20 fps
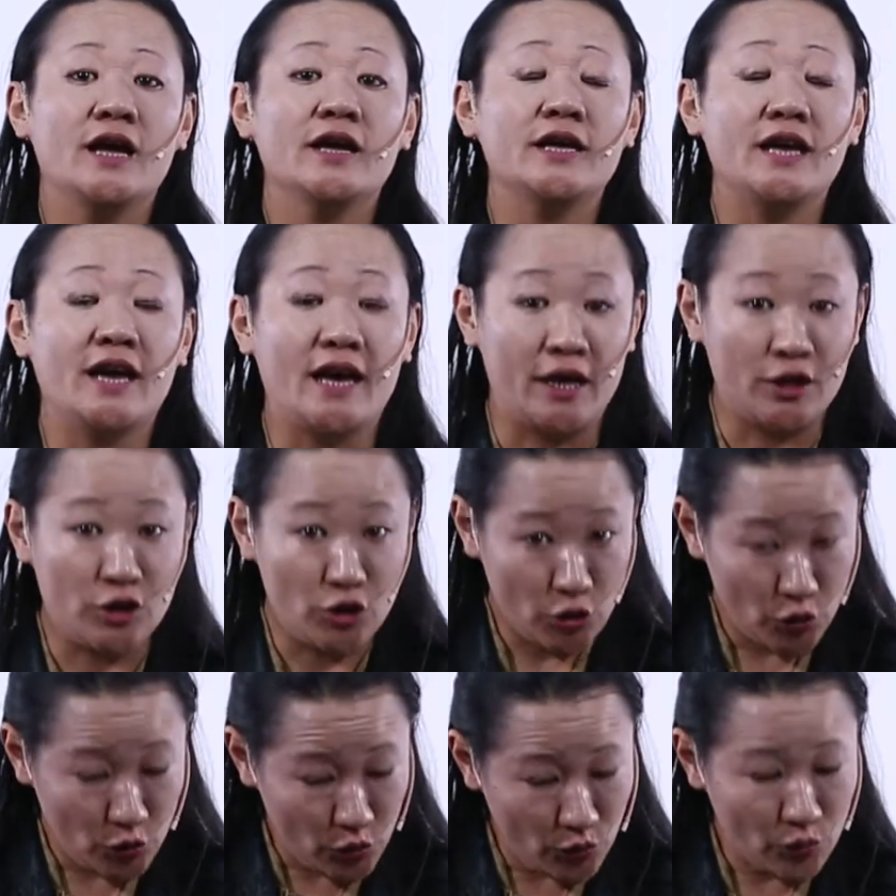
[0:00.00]
Can
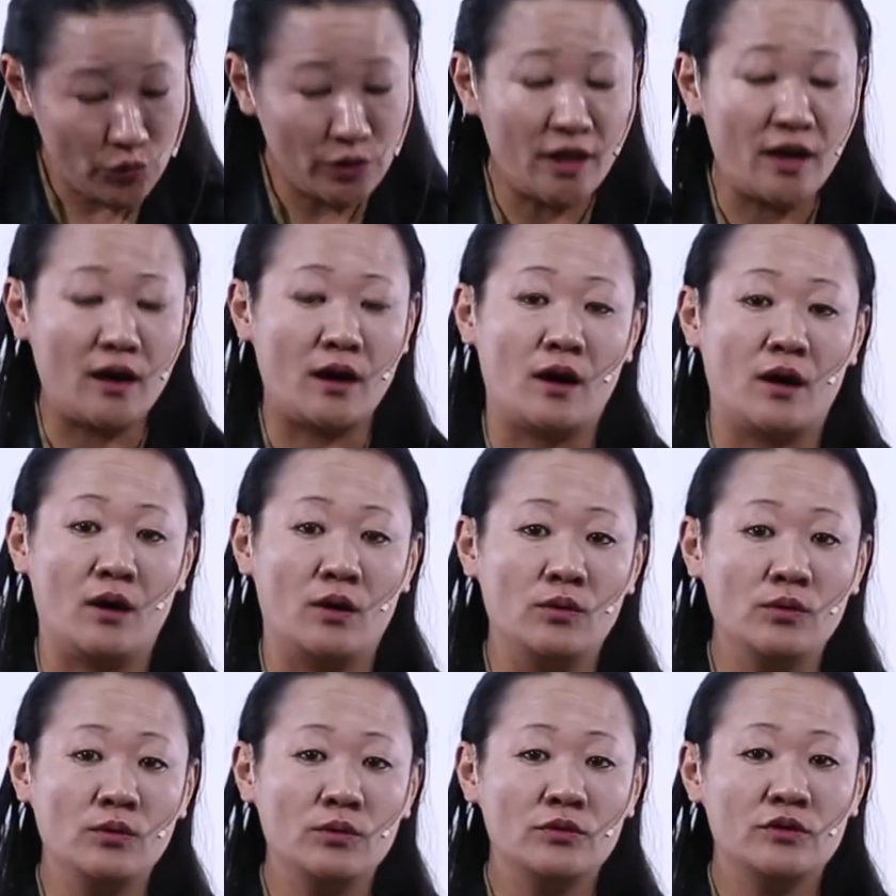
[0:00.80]
you
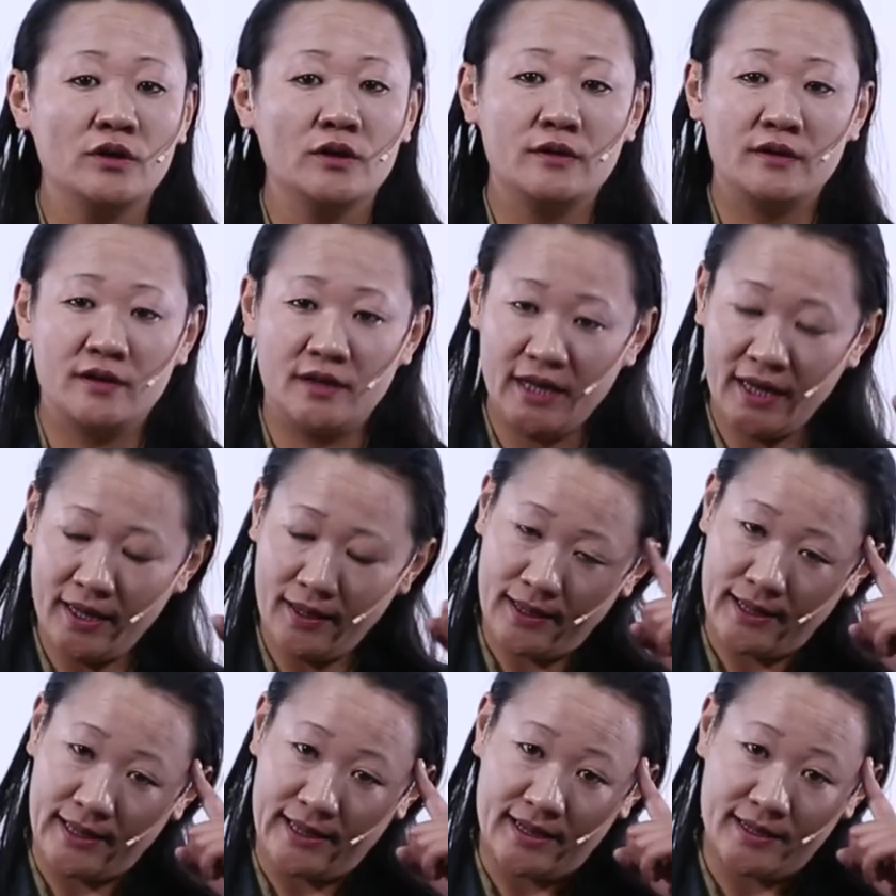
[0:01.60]
now
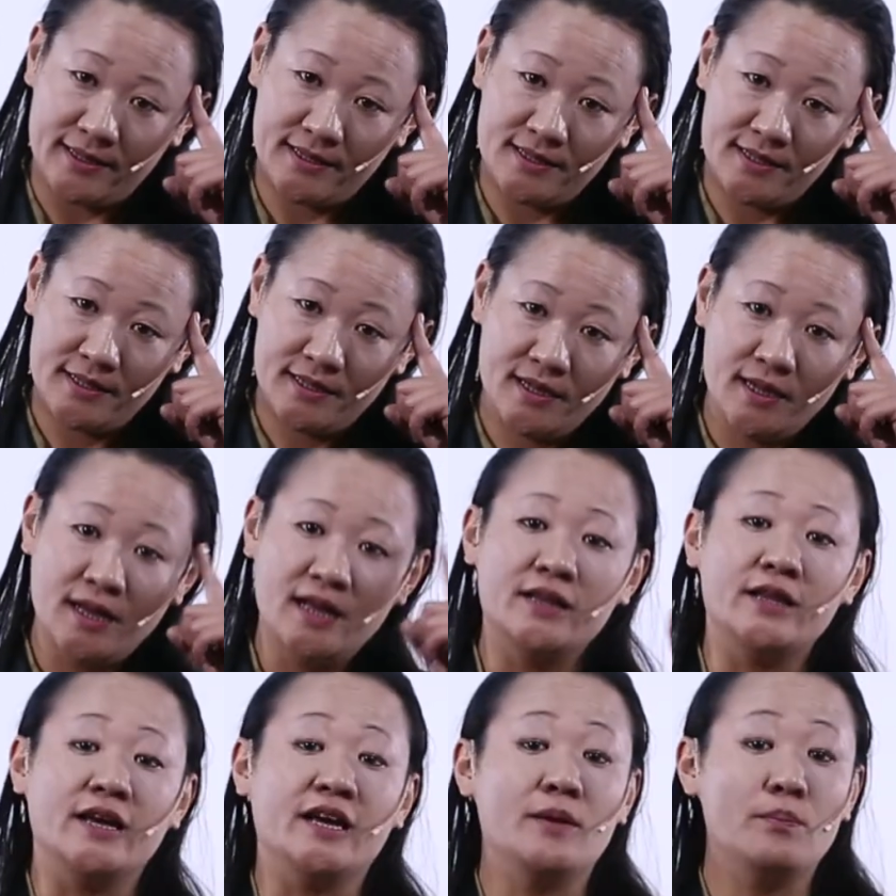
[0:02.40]
recollect
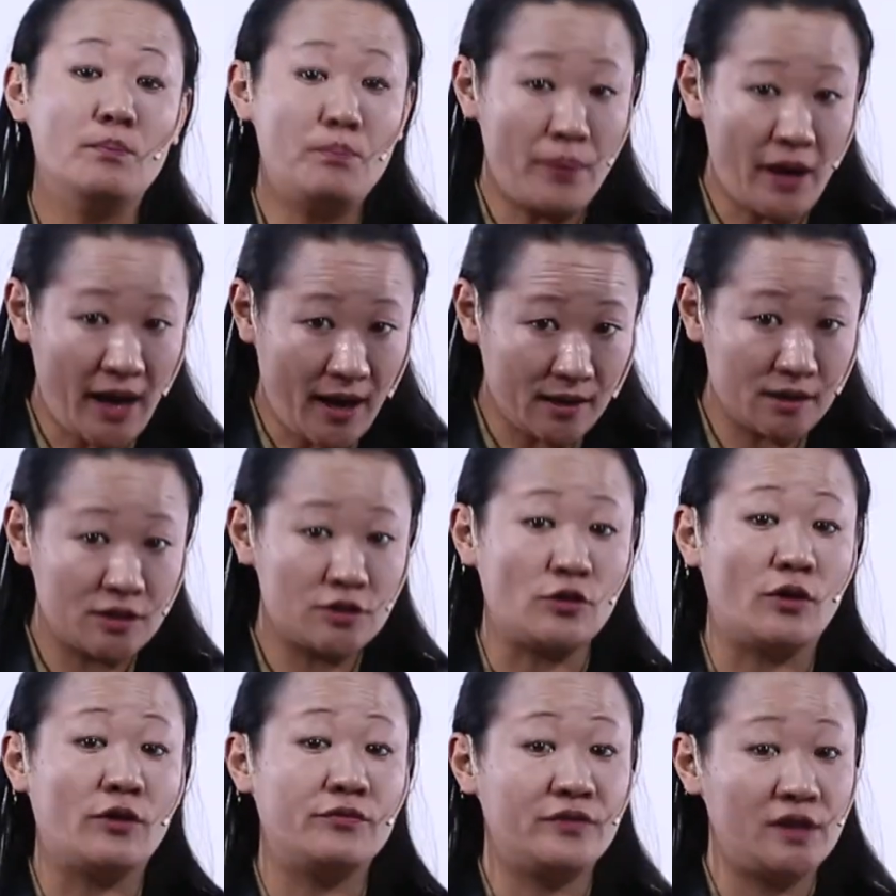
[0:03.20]
the impact
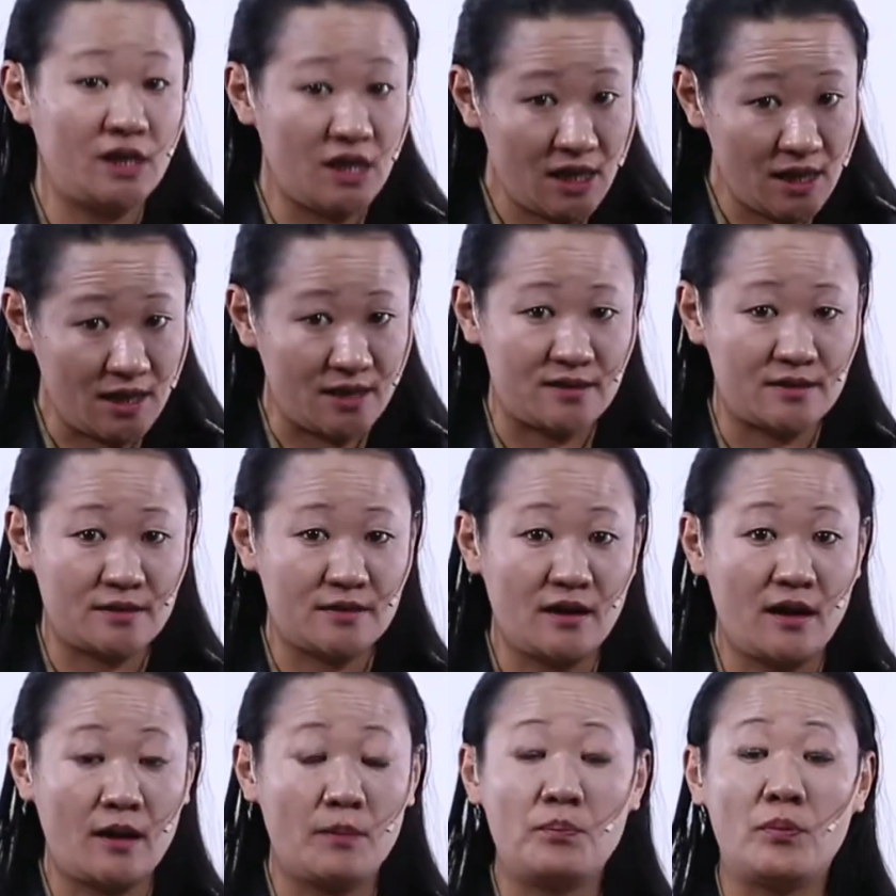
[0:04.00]
of these
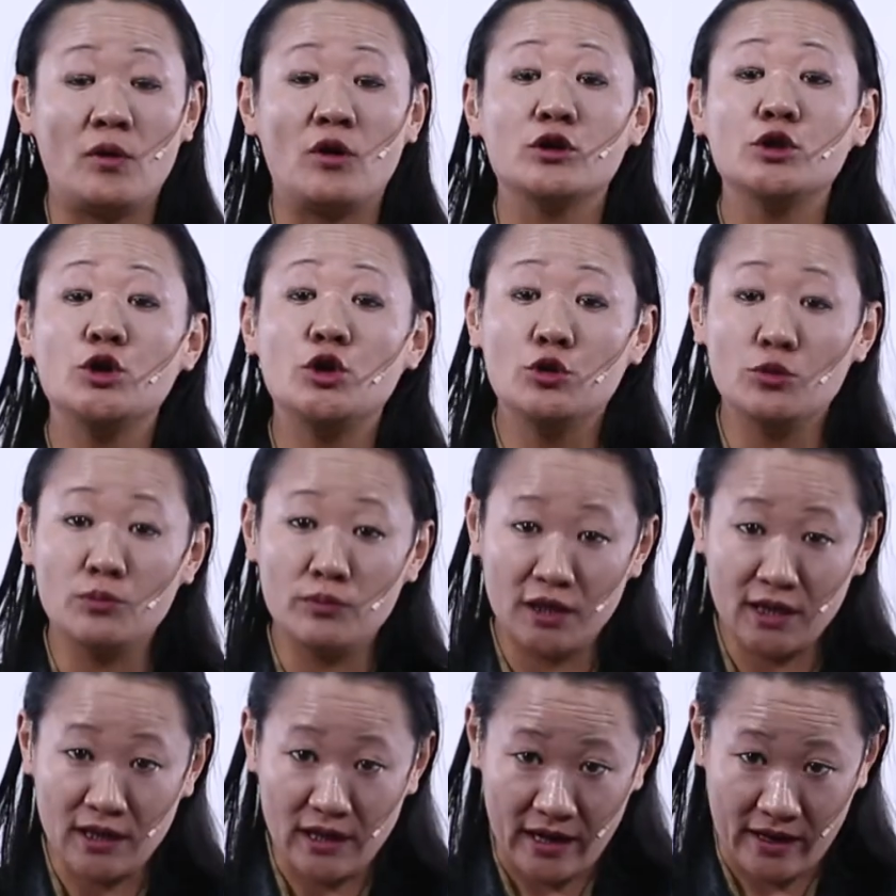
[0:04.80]
upon
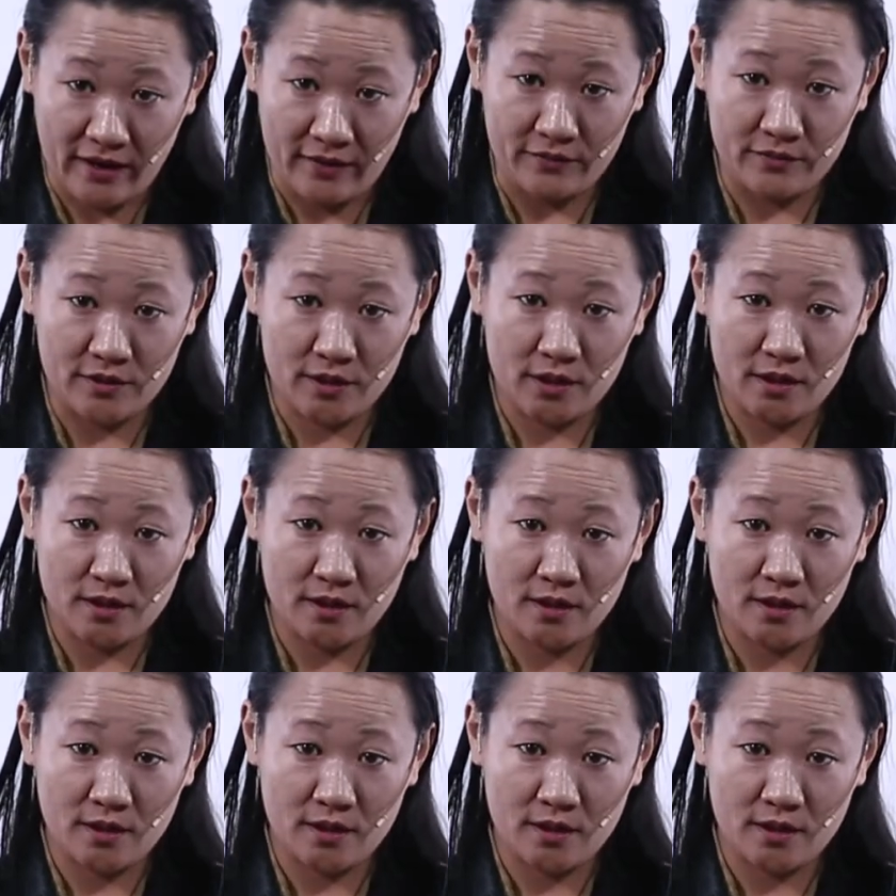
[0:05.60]
human lives?